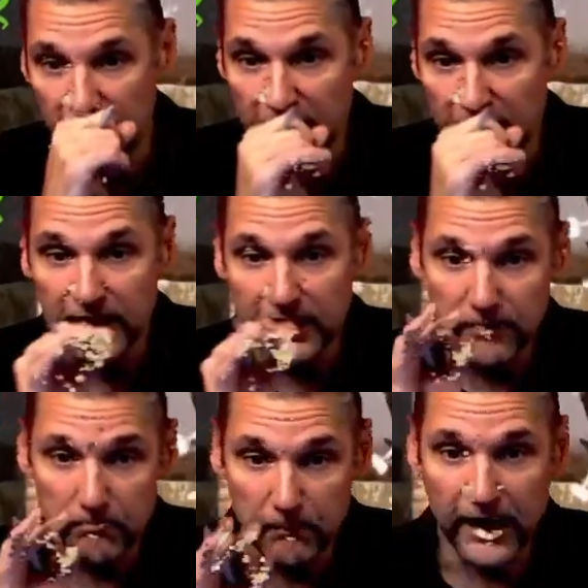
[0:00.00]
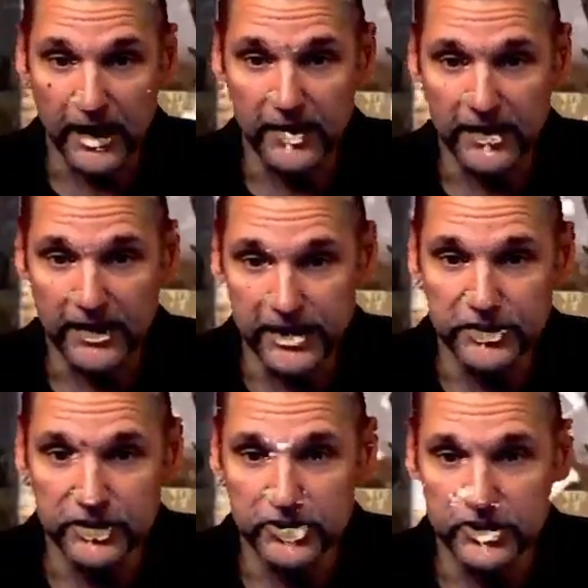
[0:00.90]
man, Ish,
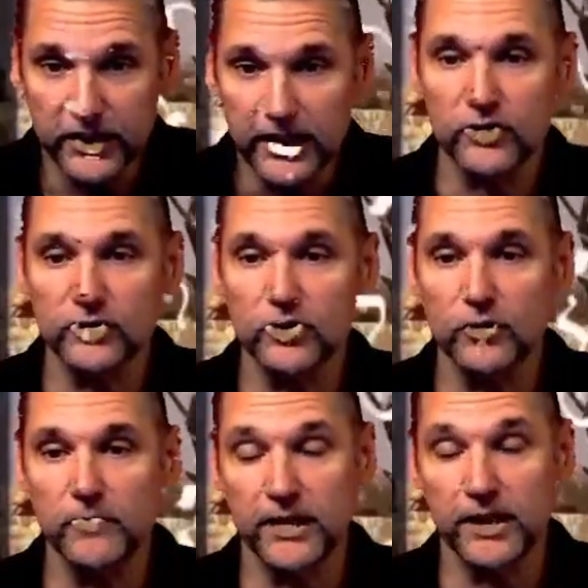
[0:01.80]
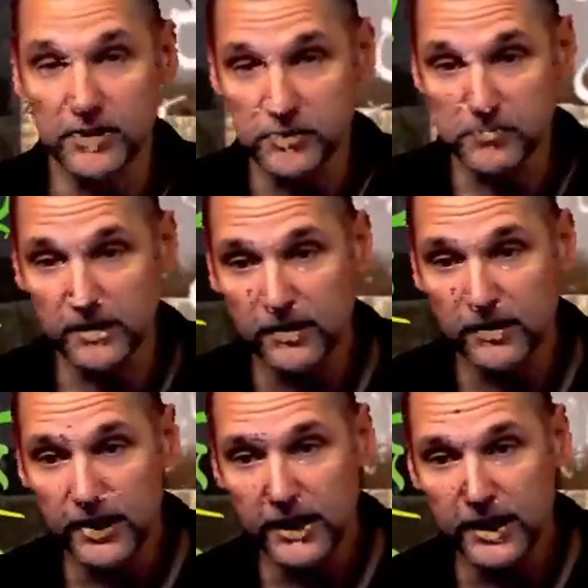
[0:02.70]
can also mean husband,
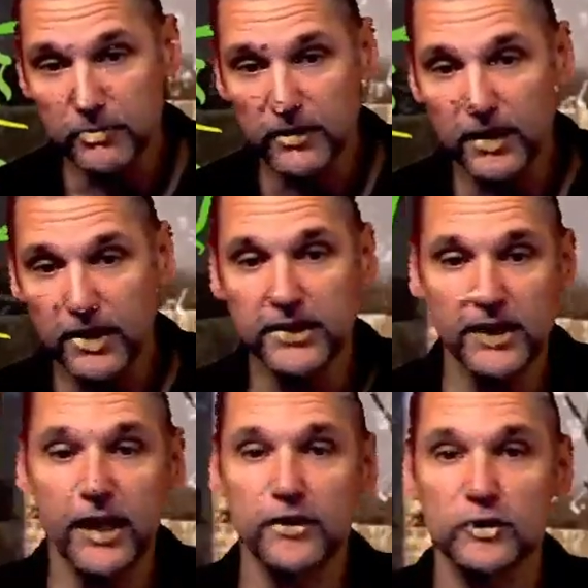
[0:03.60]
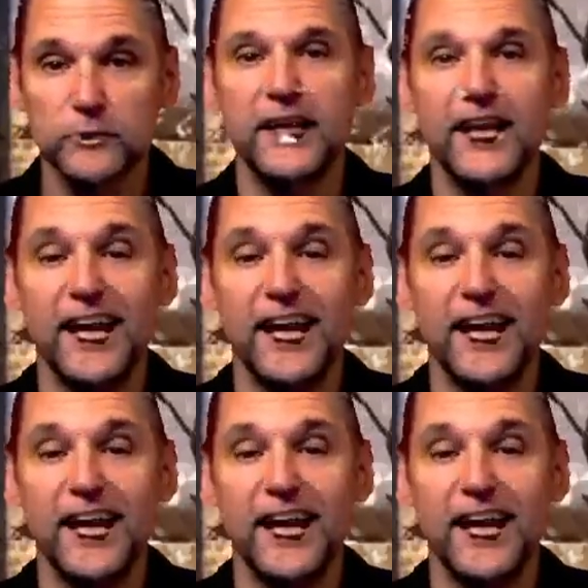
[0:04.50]
implying that the idols behave